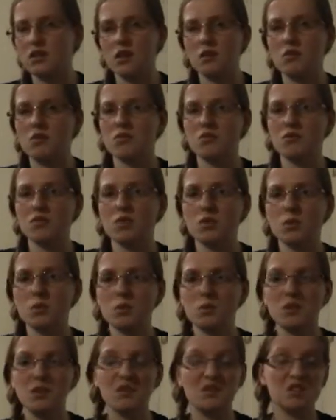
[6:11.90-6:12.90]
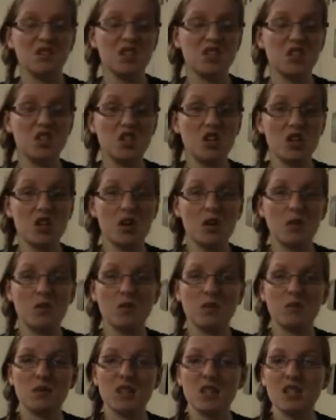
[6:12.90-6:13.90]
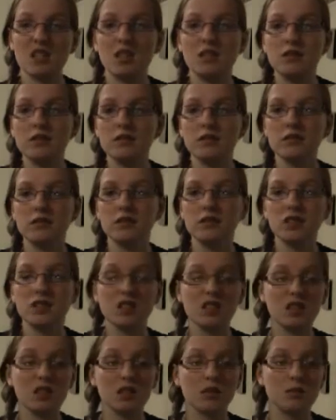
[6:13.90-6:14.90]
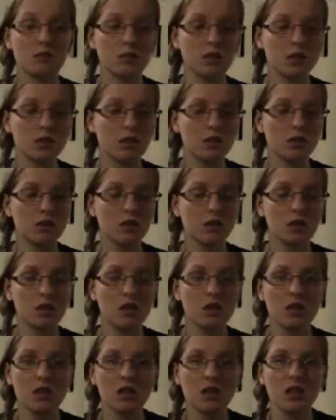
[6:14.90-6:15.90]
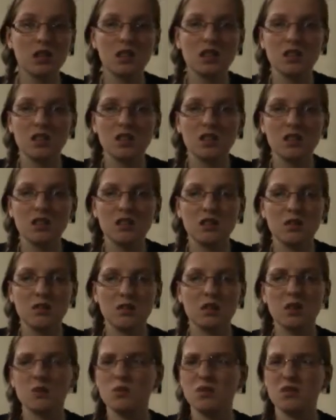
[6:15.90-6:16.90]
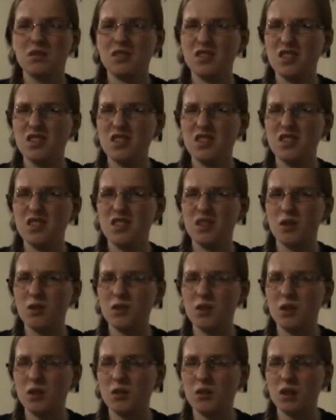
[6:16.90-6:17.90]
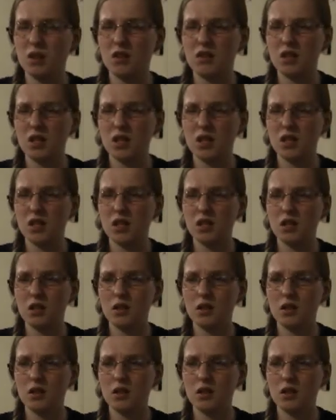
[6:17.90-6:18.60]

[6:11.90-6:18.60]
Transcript: go through and be stern with myself, um, which I'm not very good at doing apparently.